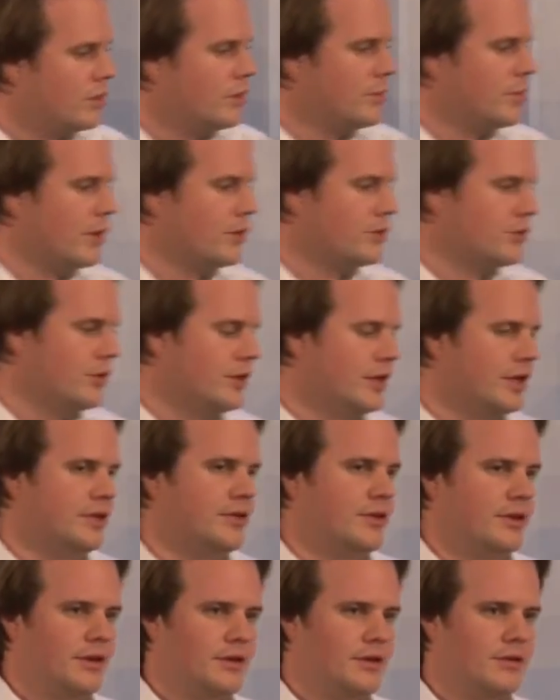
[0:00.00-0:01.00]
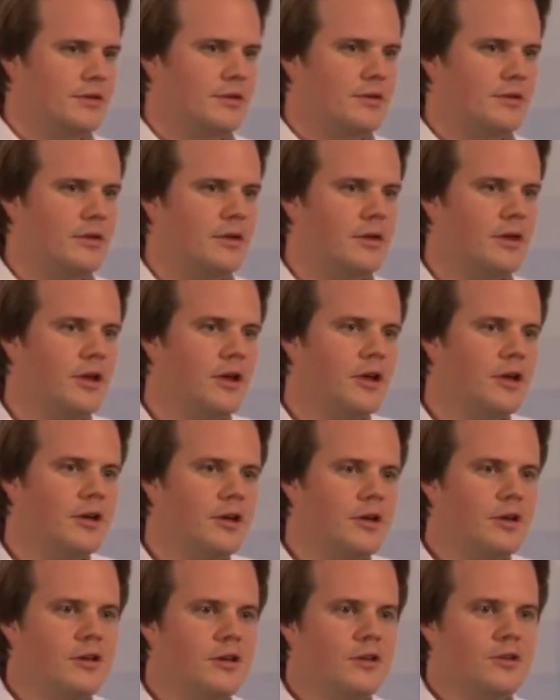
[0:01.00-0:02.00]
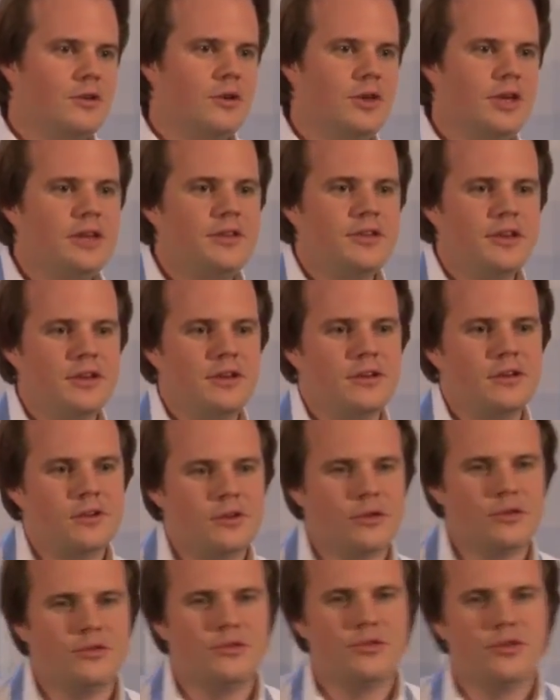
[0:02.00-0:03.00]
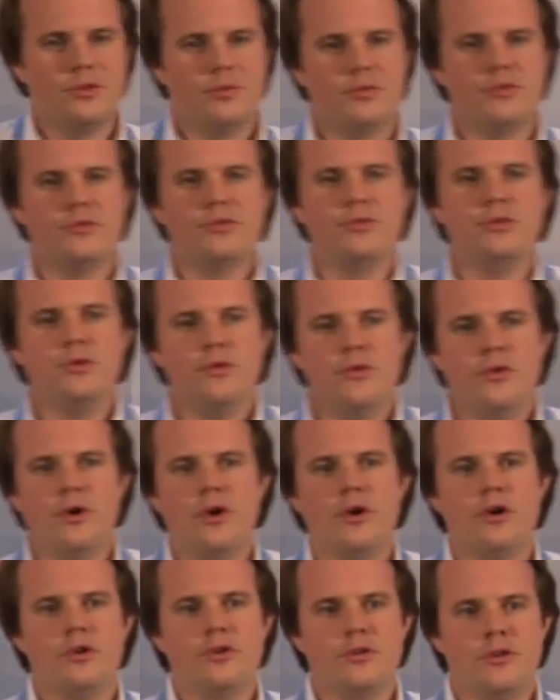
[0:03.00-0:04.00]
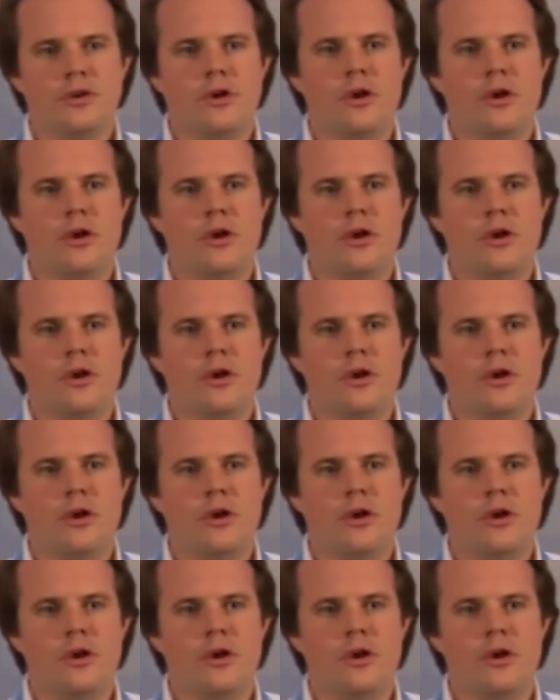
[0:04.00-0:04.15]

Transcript: what about your heating? Your heating consumes two thirds